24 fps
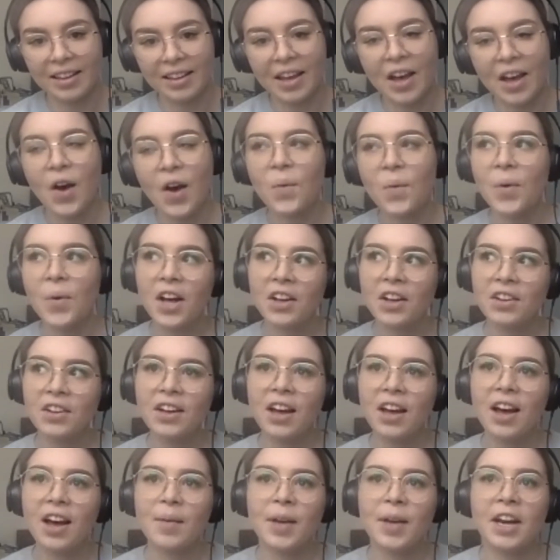Well,
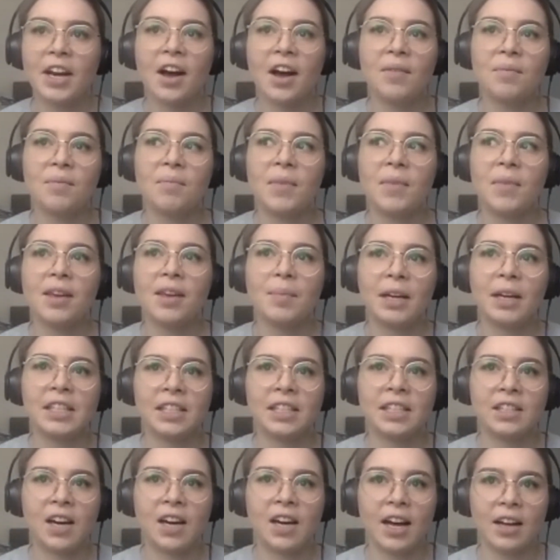I mean, I think my
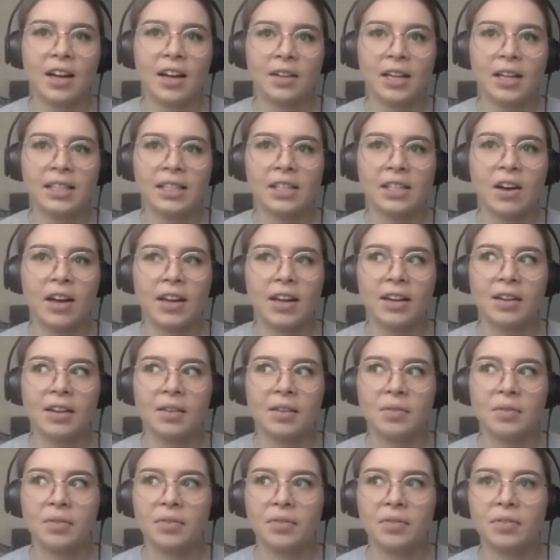style has kind
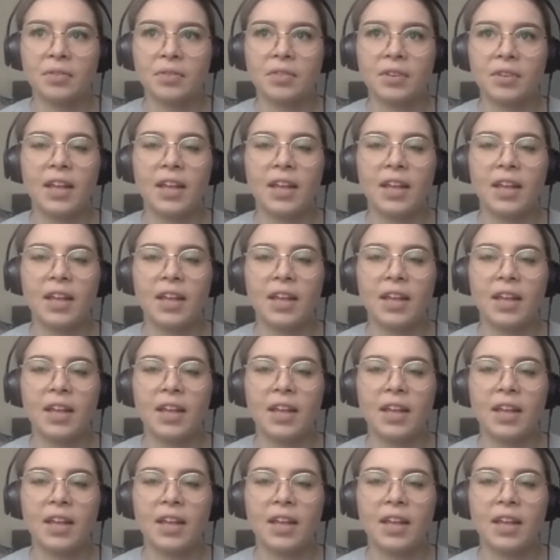of,